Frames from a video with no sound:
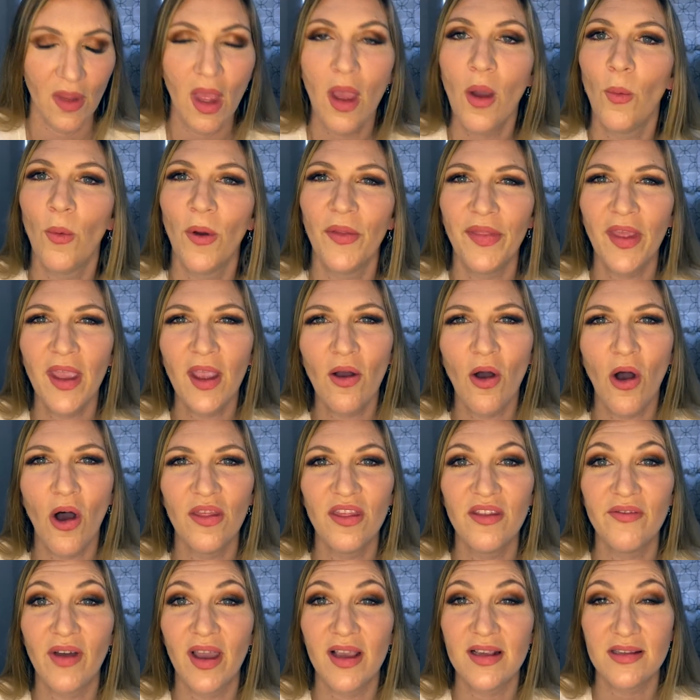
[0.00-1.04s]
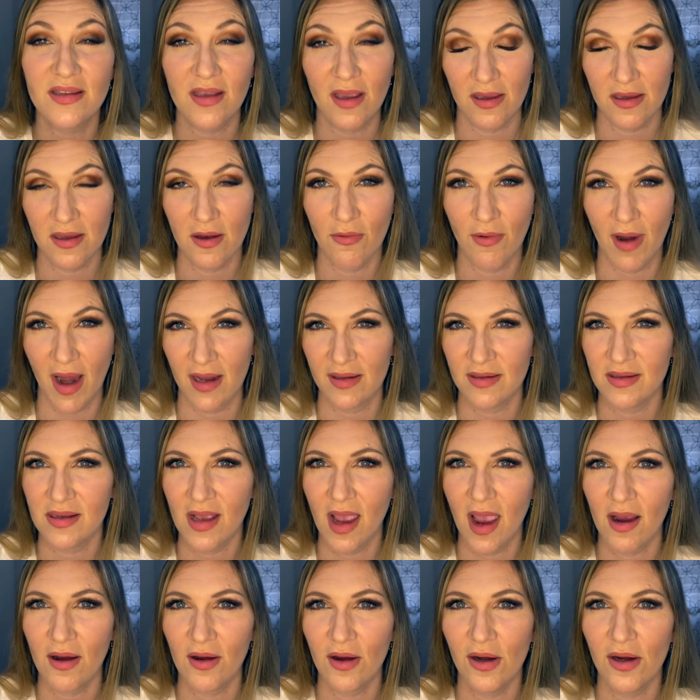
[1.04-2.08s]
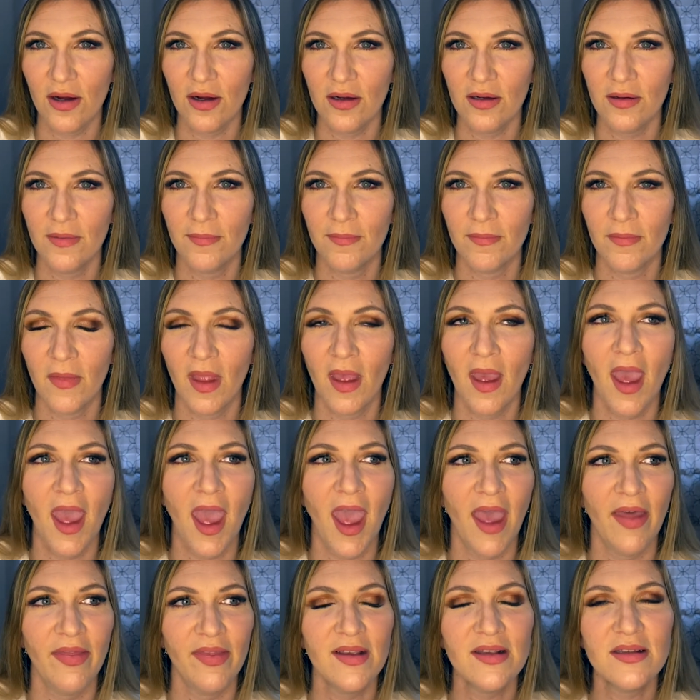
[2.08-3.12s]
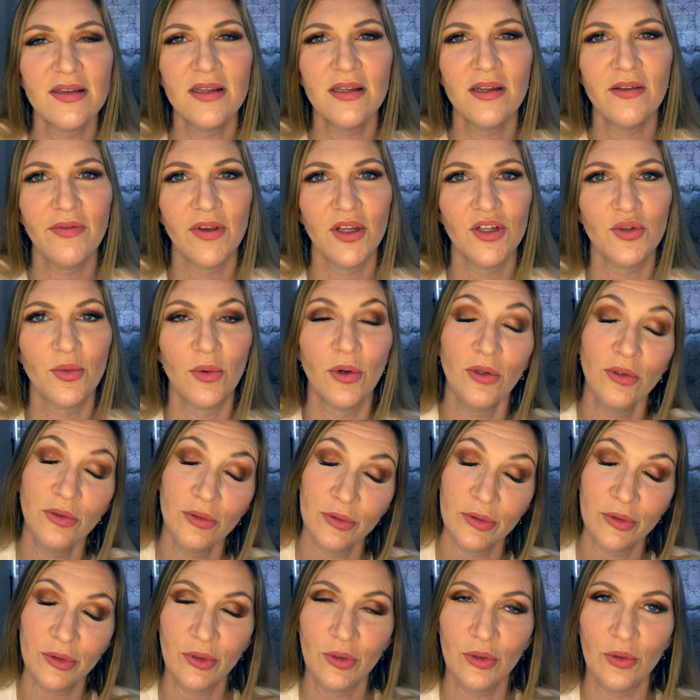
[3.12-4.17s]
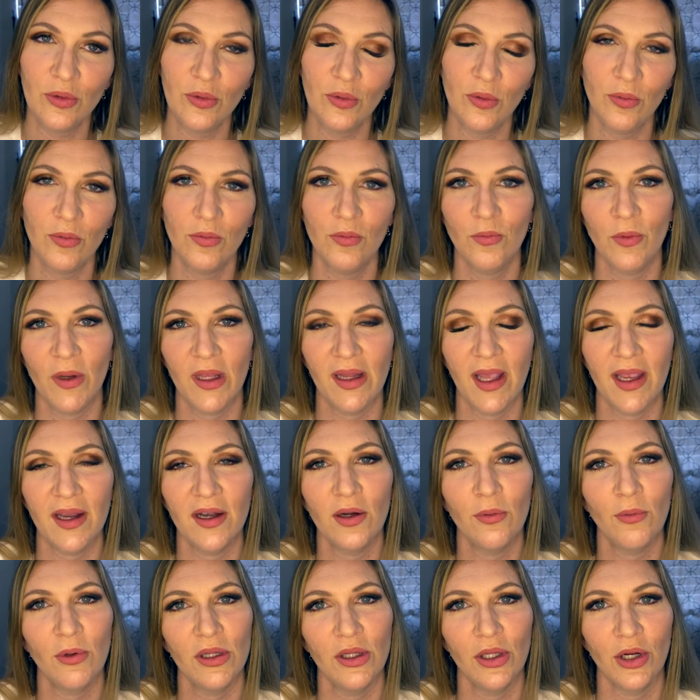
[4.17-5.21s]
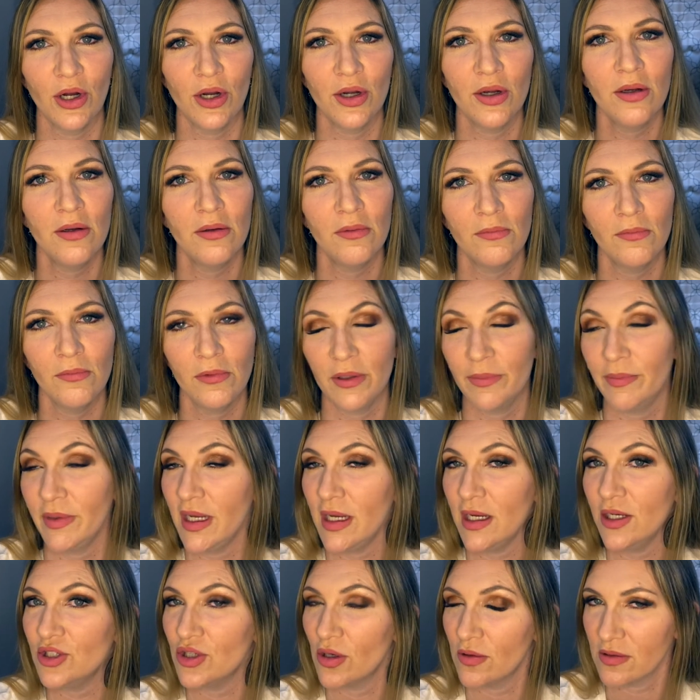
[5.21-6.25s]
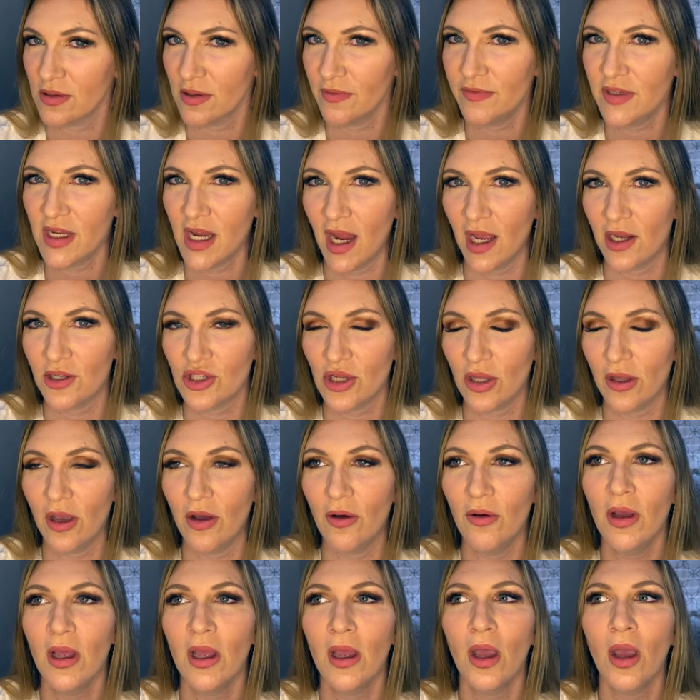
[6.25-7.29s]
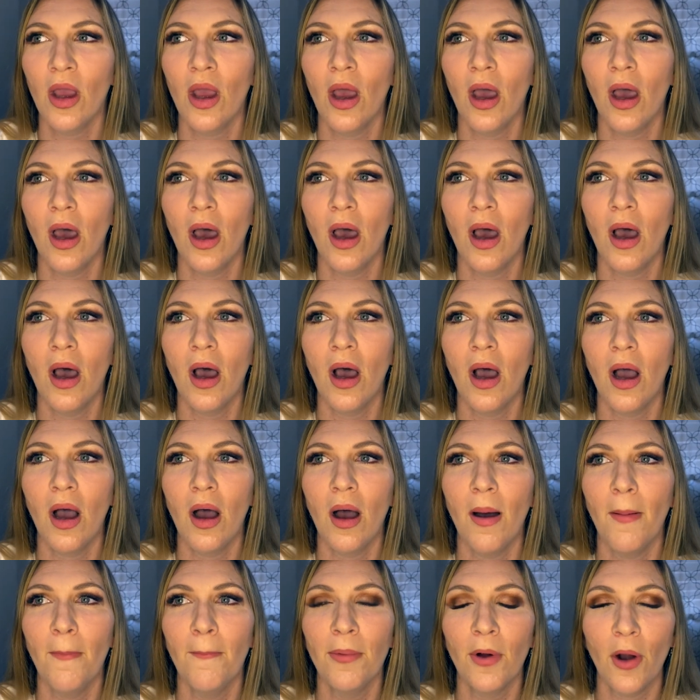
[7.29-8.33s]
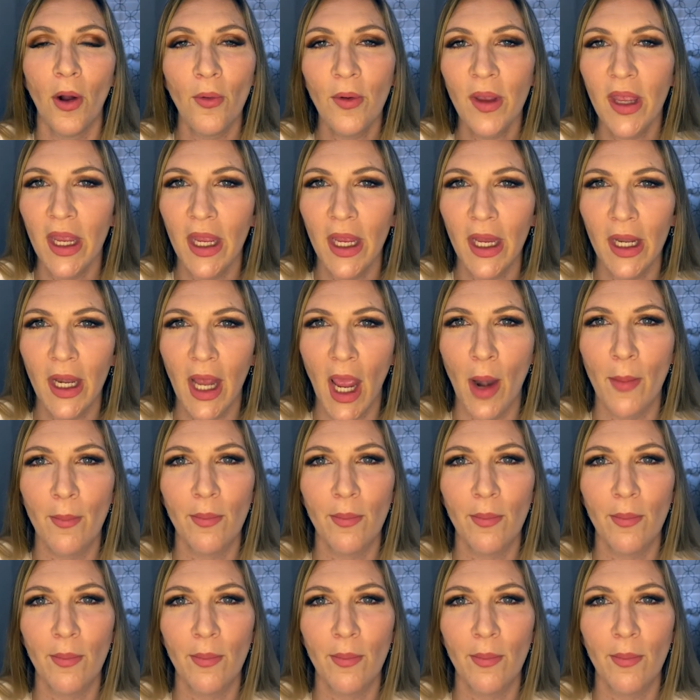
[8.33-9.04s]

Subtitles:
Visalia Ransacker. And this individual, who we later would learn would be Joseph DeAngelo, broke in and